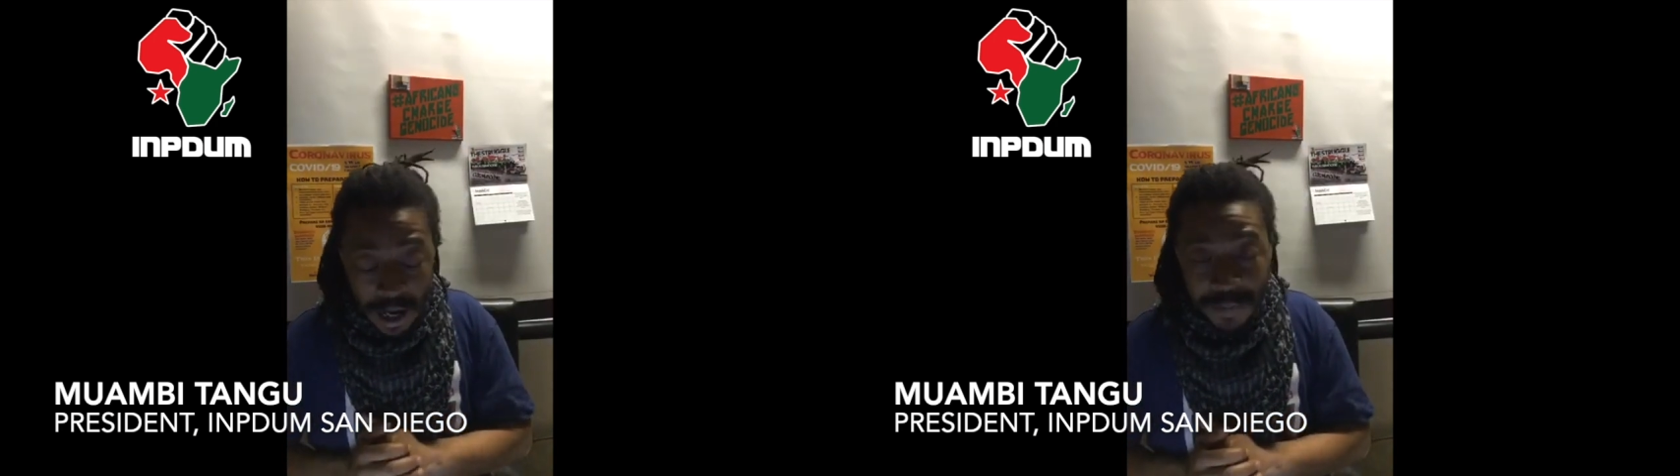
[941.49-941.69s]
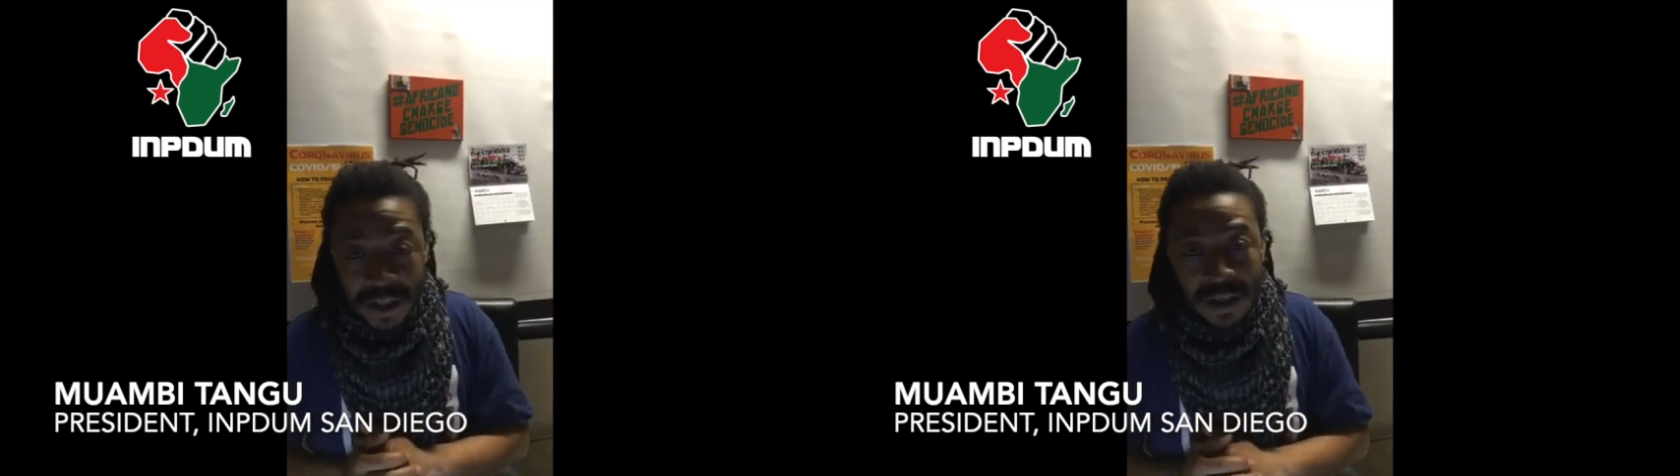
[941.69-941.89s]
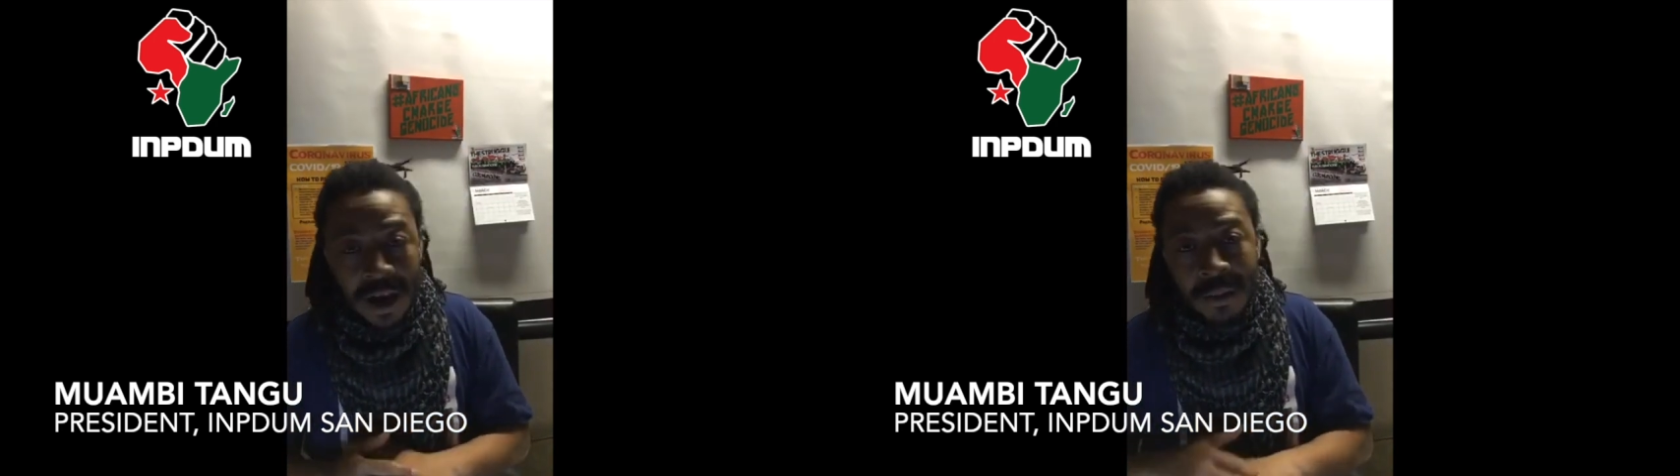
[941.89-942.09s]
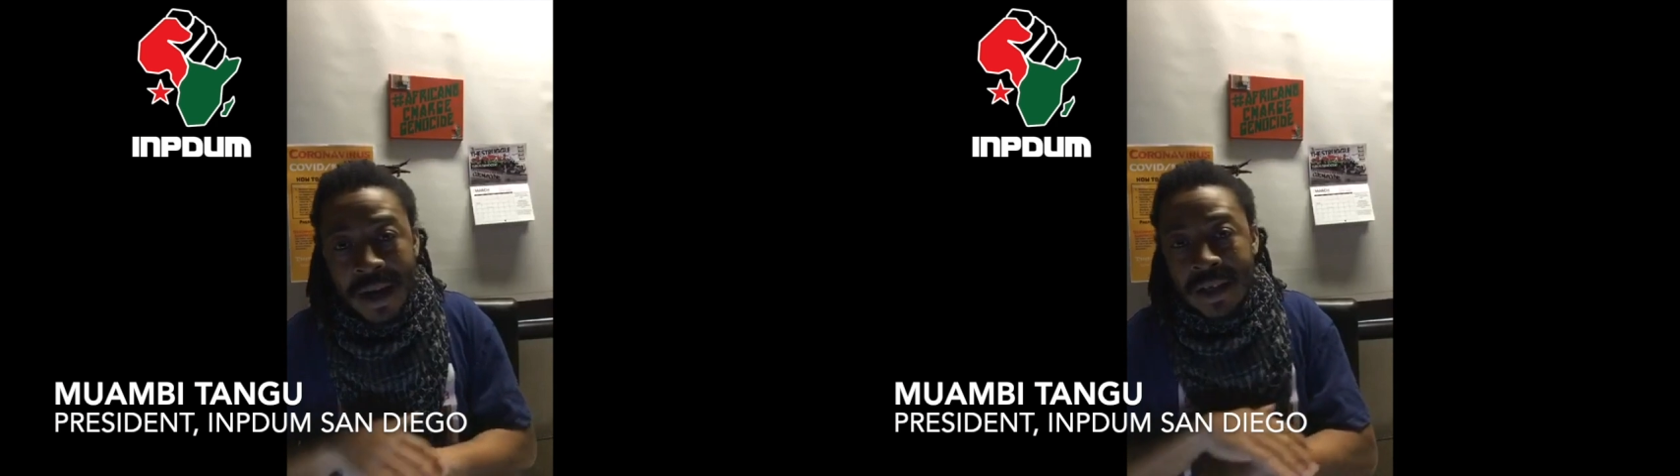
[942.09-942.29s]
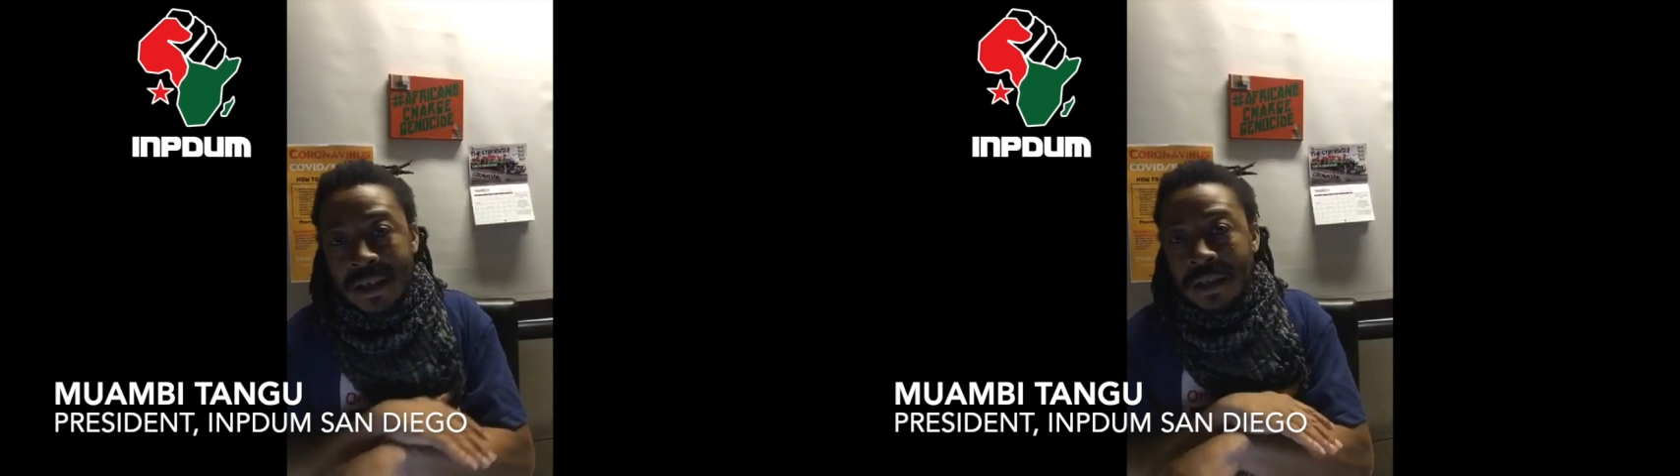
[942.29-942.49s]
This
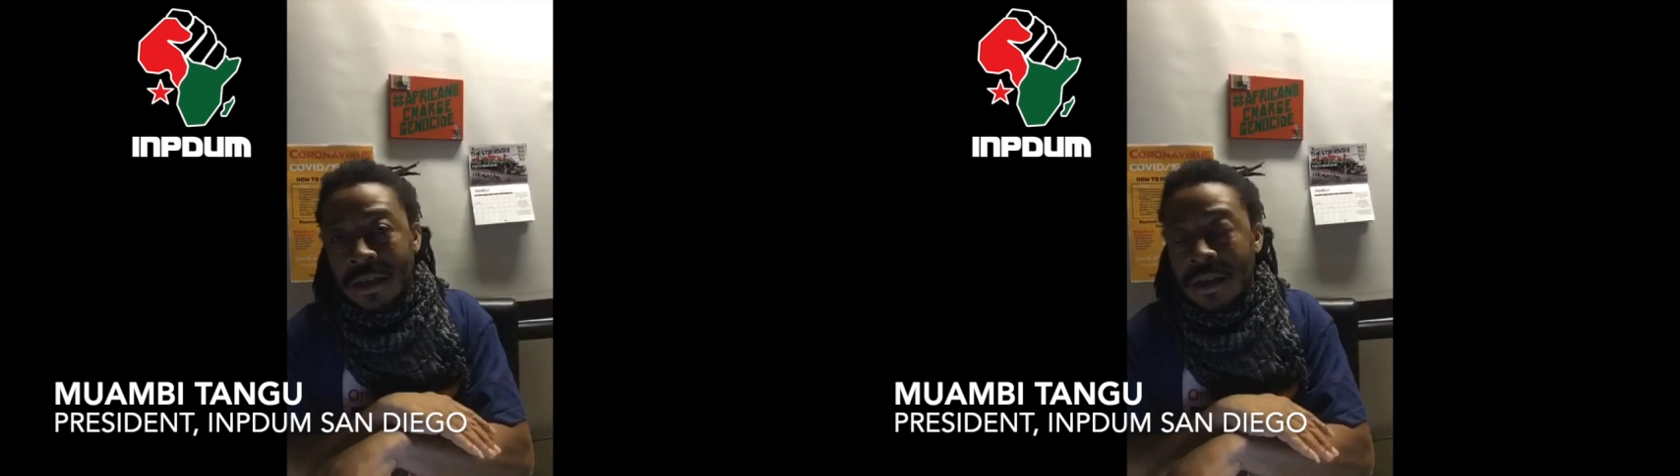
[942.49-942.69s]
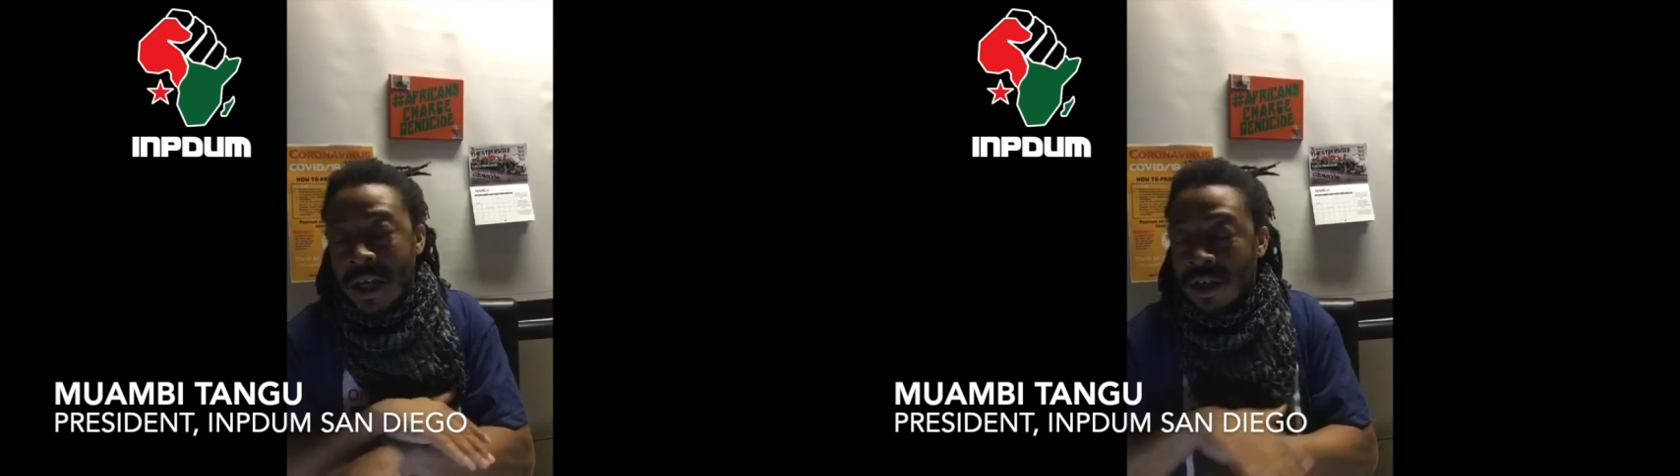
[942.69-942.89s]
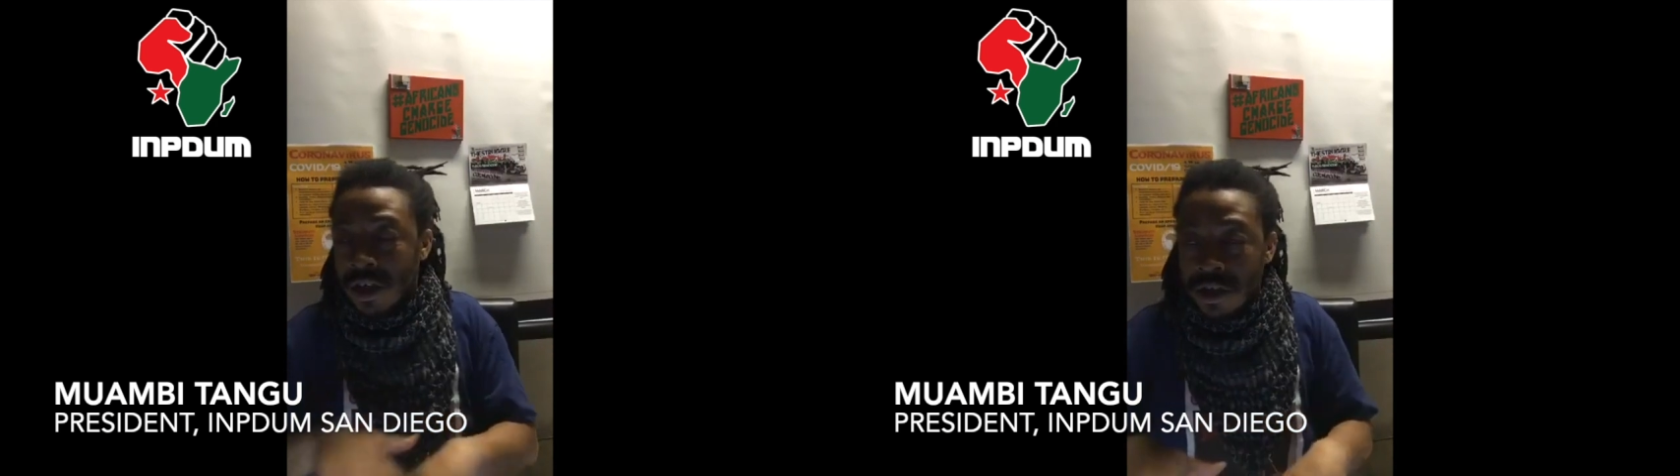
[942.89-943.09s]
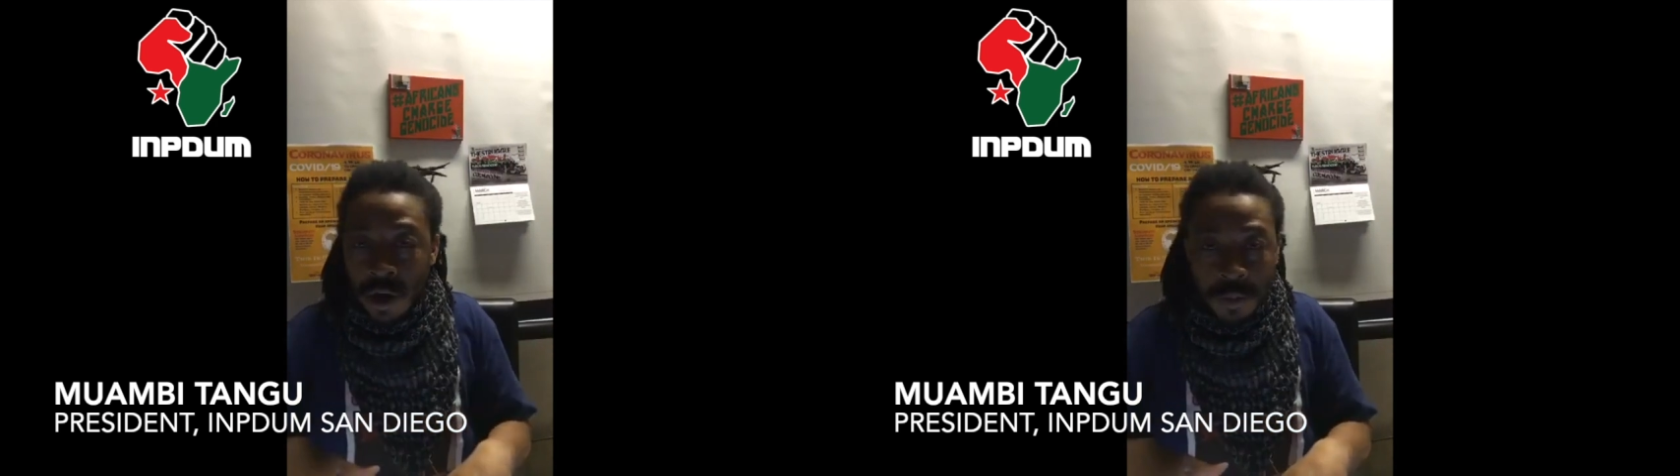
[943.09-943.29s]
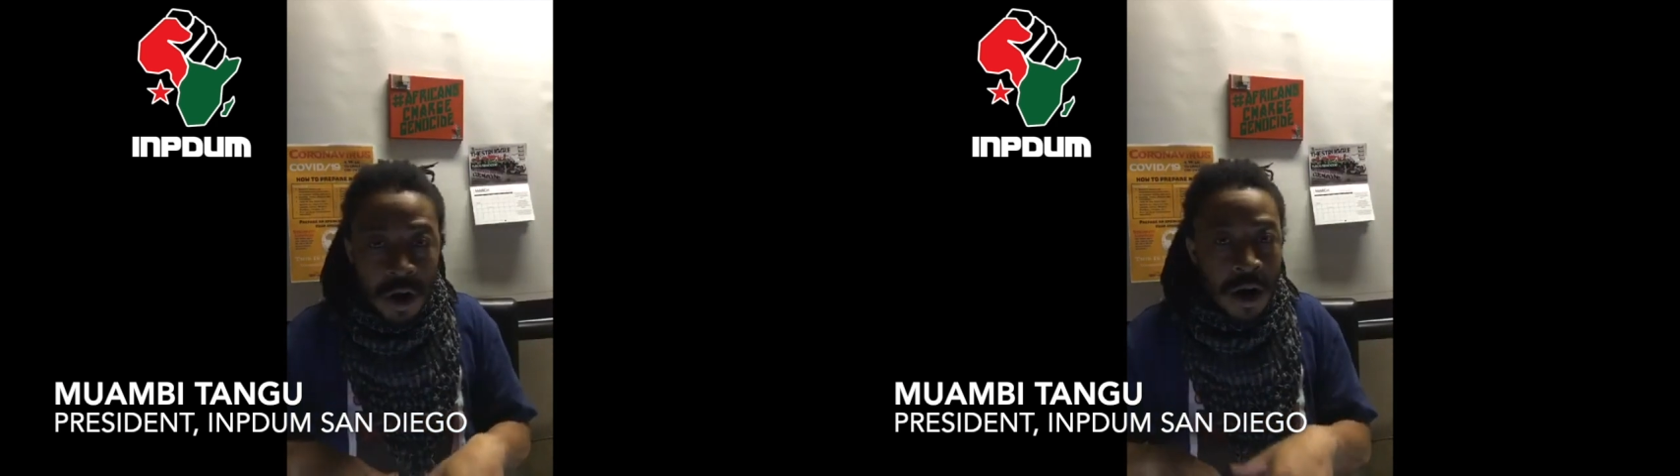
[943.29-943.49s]
comrade is such a
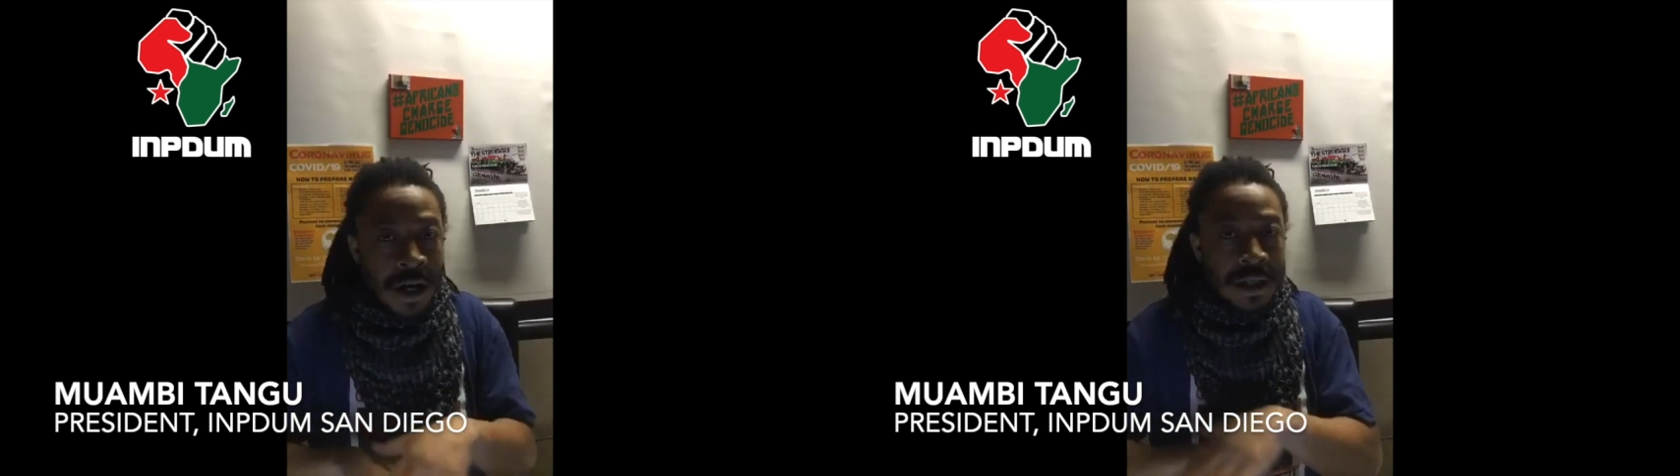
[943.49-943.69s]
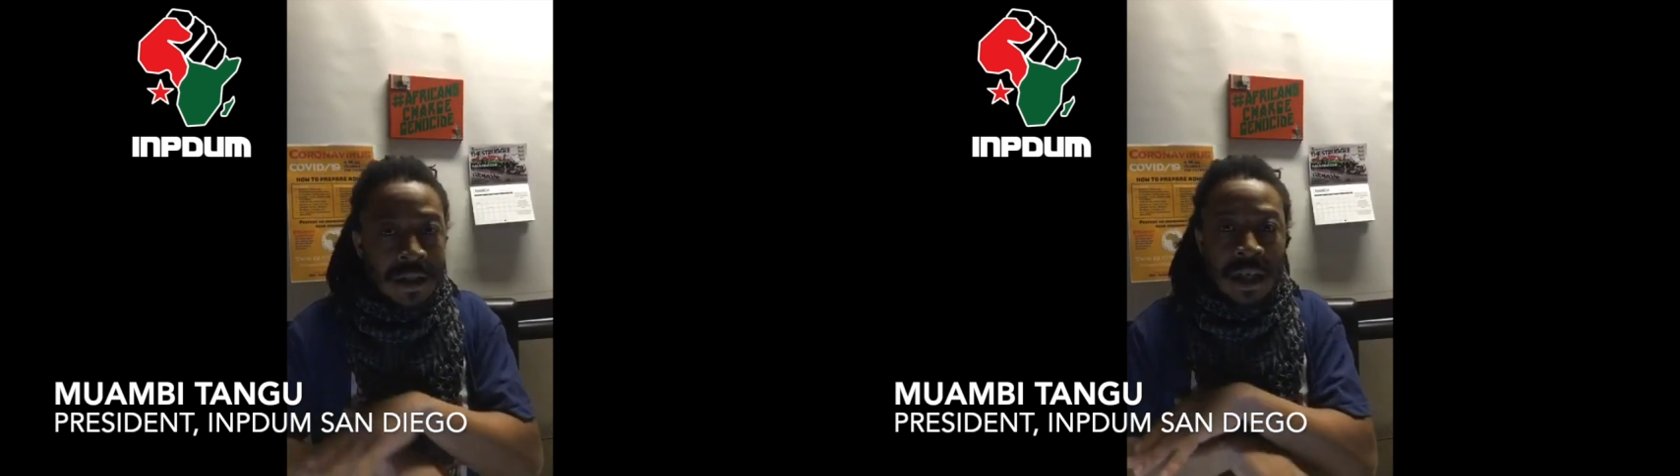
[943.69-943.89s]
dope artist,